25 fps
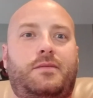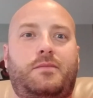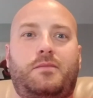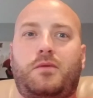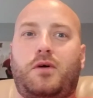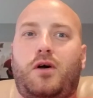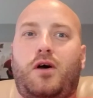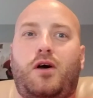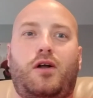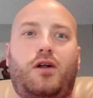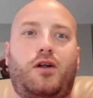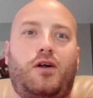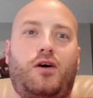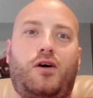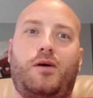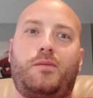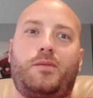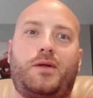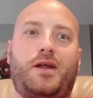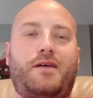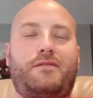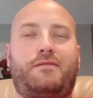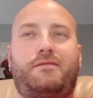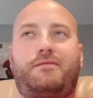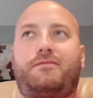I don't know. I'm
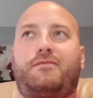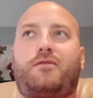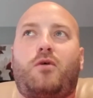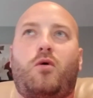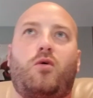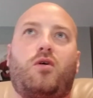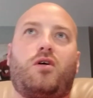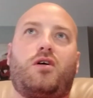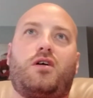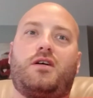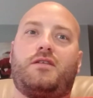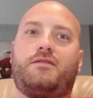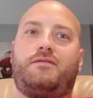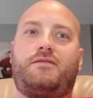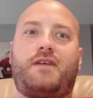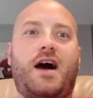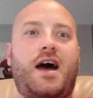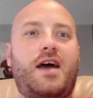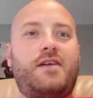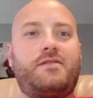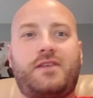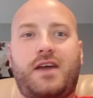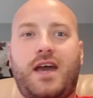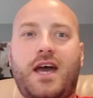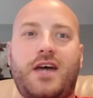gonna have 4 or
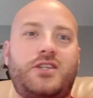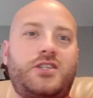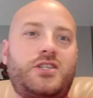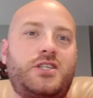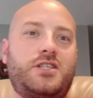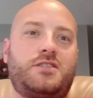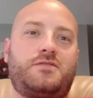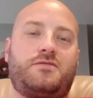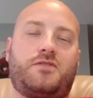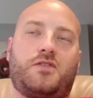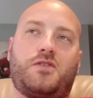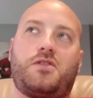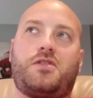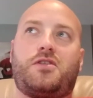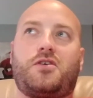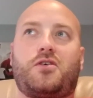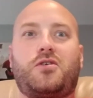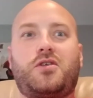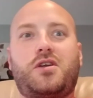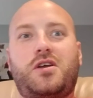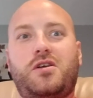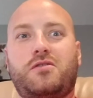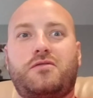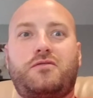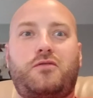5 catches for
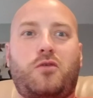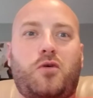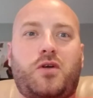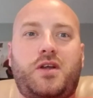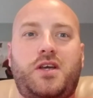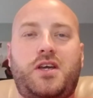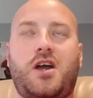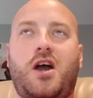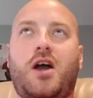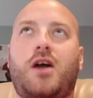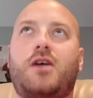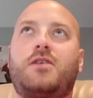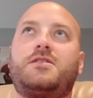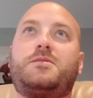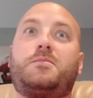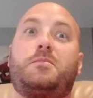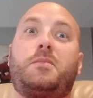30 or 40 yards,